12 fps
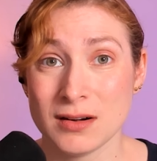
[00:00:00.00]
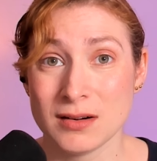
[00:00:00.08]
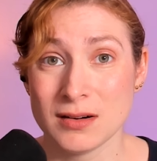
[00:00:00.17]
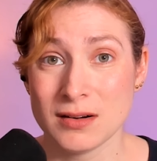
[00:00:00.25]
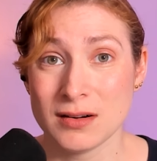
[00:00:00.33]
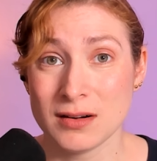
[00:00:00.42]

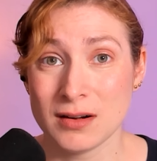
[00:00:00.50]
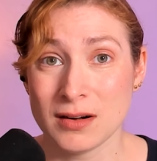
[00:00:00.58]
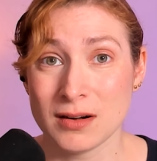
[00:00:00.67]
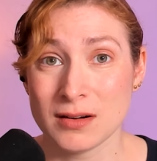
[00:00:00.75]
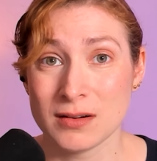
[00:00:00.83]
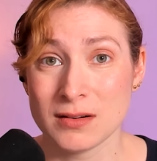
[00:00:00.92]

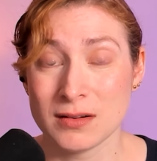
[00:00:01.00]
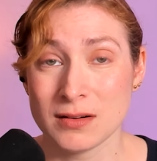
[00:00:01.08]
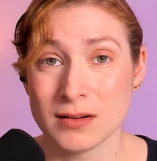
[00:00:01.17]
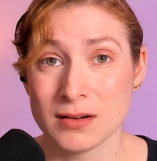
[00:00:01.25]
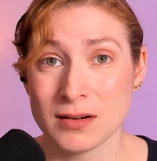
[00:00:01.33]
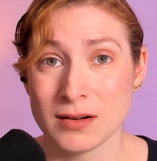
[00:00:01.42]

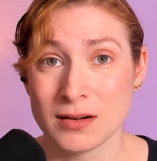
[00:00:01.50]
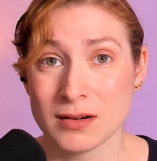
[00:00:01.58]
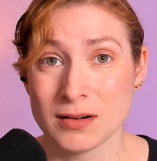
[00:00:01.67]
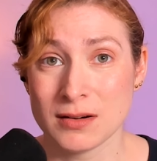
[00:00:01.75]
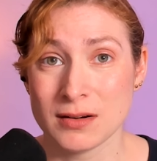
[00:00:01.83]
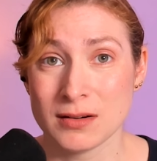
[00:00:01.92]

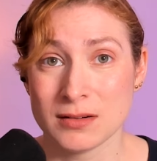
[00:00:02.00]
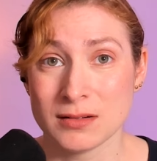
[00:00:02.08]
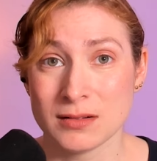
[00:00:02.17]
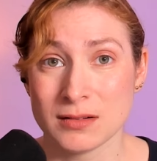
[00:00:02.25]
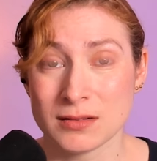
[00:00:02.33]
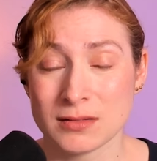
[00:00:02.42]

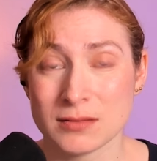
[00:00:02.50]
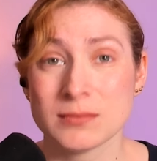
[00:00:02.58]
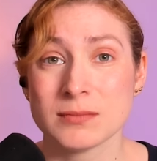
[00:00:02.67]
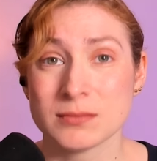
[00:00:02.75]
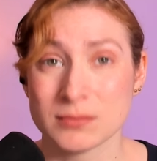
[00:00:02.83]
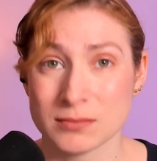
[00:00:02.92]

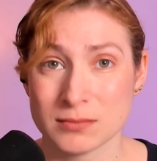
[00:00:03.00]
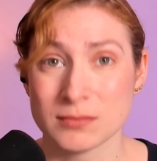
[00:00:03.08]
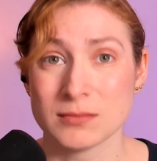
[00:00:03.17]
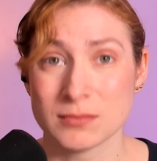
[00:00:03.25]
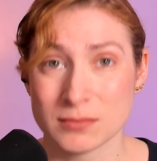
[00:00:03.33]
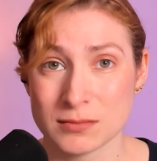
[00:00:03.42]

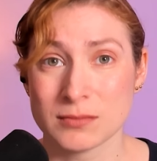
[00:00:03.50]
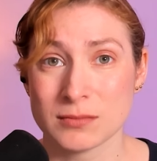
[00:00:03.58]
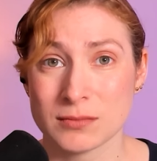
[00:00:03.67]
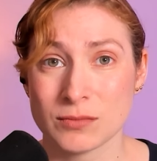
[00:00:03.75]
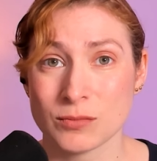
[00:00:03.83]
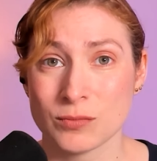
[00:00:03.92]

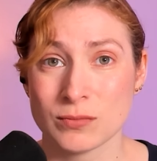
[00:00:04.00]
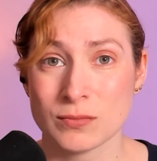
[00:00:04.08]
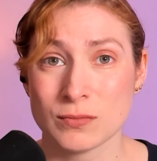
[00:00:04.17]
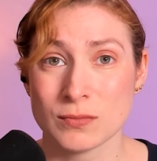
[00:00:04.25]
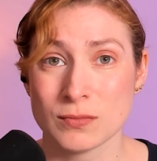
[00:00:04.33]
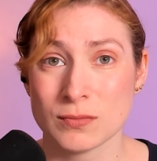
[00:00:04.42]

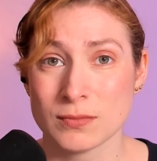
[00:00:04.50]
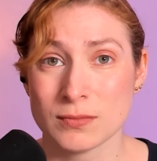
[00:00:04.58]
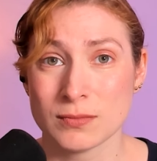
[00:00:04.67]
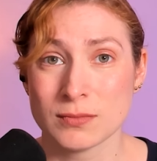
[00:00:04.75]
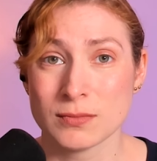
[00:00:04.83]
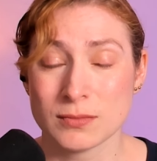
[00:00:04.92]

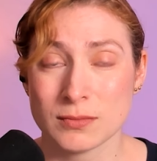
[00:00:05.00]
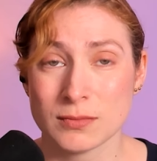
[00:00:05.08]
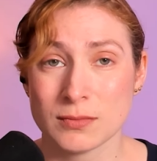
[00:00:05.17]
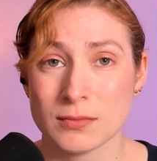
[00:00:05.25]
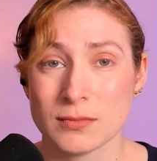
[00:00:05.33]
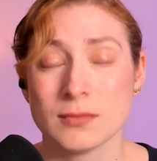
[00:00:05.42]

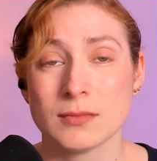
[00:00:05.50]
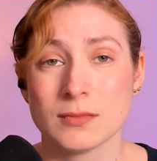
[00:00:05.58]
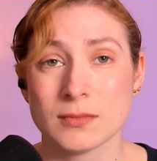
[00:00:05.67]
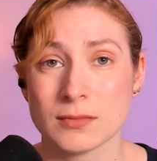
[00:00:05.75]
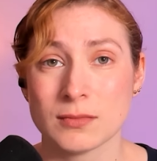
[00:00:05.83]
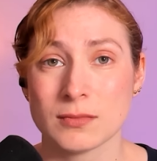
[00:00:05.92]

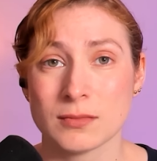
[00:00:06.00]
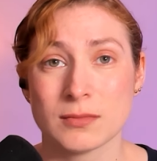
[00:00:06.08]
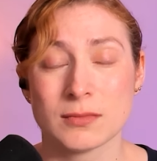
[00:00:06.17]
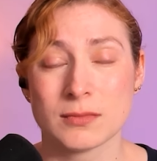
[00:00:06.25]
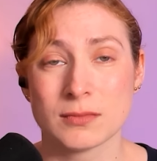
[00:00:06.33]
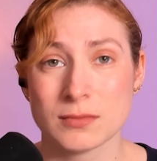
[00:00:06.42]

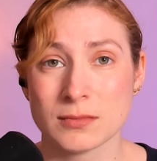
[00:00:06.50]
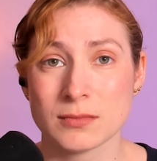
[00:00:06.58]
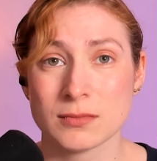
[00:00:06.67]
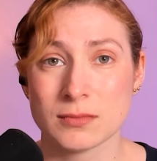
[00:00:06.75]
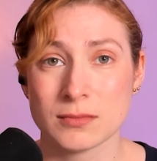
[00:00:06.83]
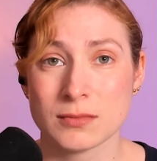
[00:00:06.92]

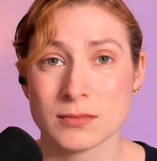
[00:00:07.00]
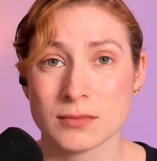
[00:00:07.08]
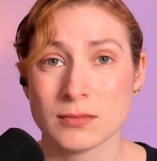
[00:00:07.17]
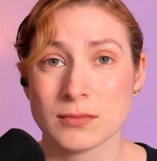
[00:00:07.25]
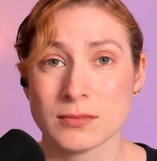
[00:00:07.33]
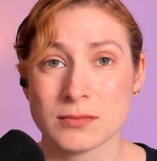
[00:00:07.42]

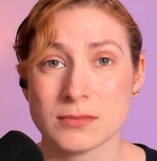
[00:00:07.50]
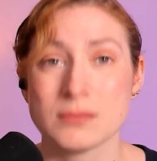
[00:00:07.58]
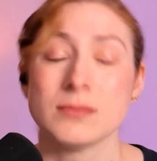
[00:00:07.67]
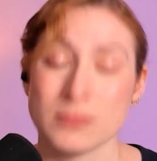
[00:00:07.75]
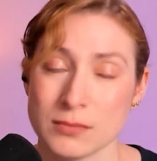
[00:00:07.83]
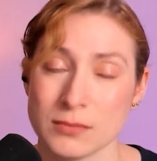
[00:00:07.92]
No words are spoken by the person on screen.